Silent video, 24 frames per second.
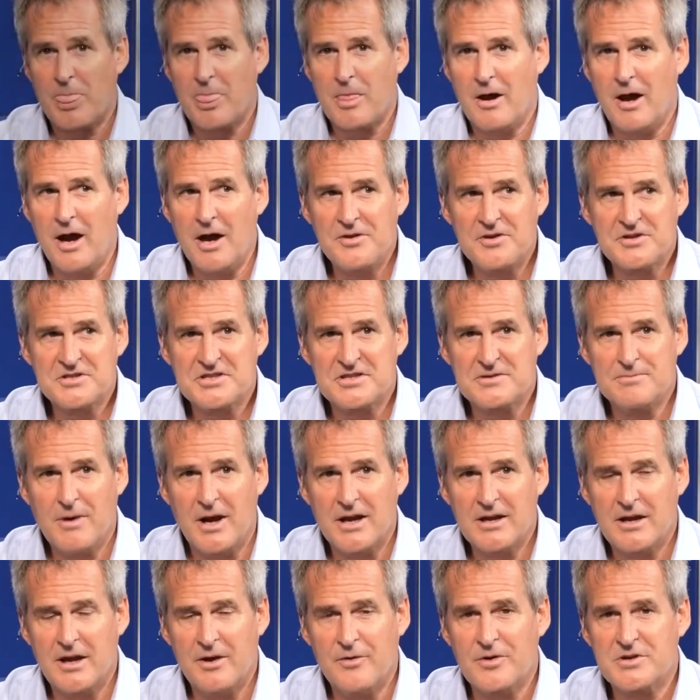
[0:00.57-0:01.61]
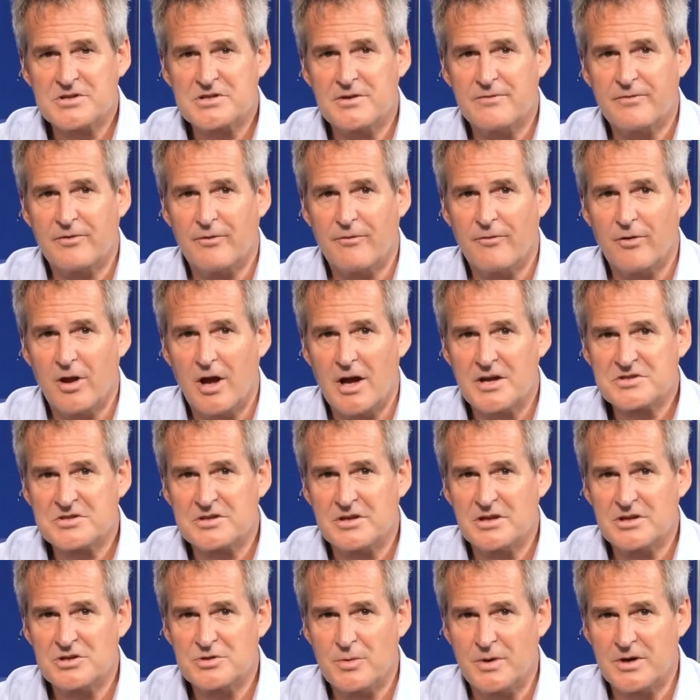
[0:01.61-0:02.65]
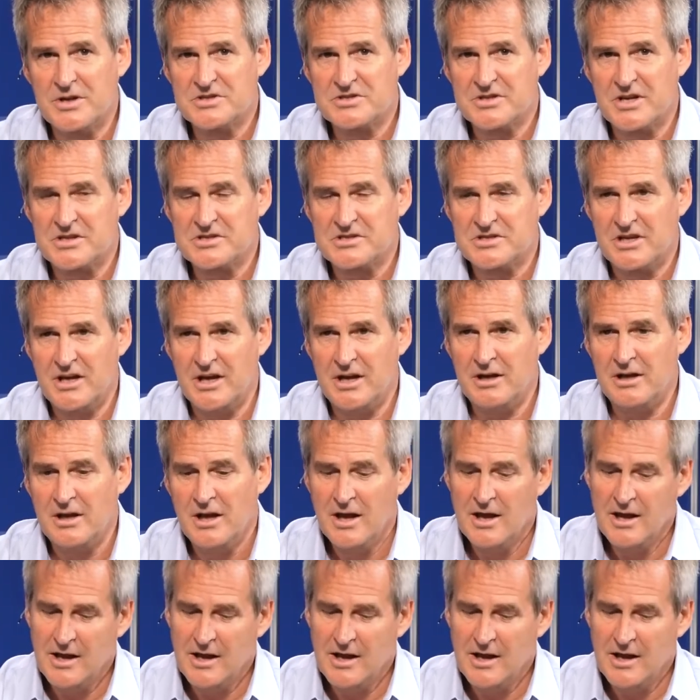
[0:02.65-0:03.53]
Hi, this is Mike Hendrickson from Velocity 2016